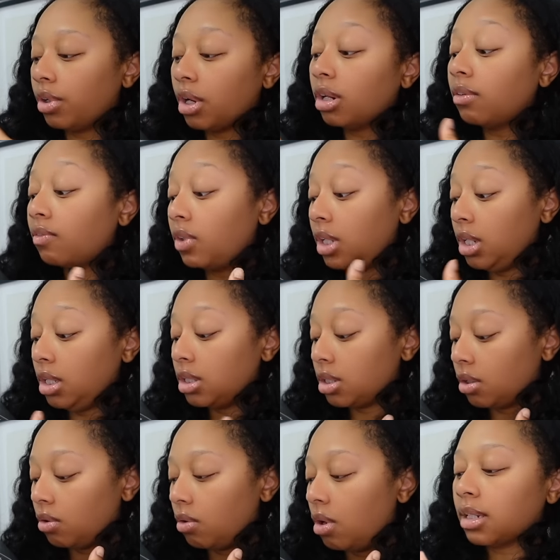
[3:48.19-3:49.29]
None of these,
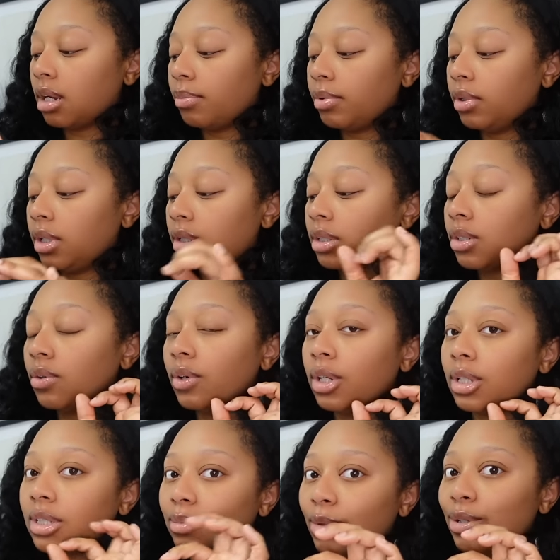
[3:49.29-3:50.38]
though, a couple years ago, and
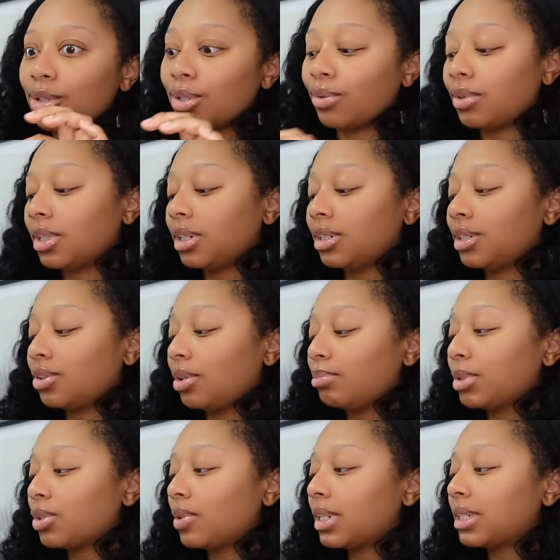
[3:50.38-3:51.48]
it smells so good. So I'm
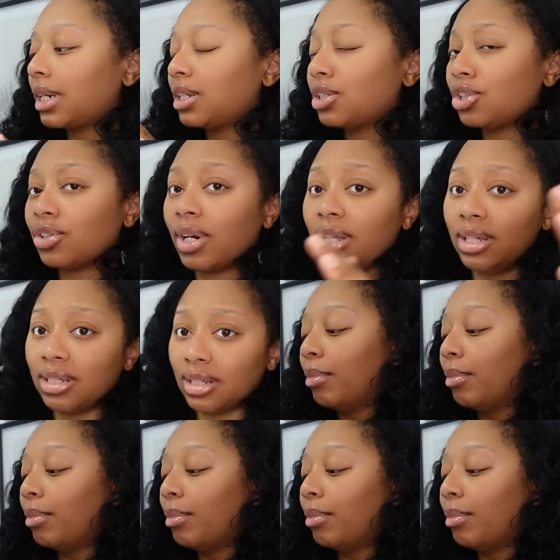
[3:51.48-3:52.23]
so excited to try these.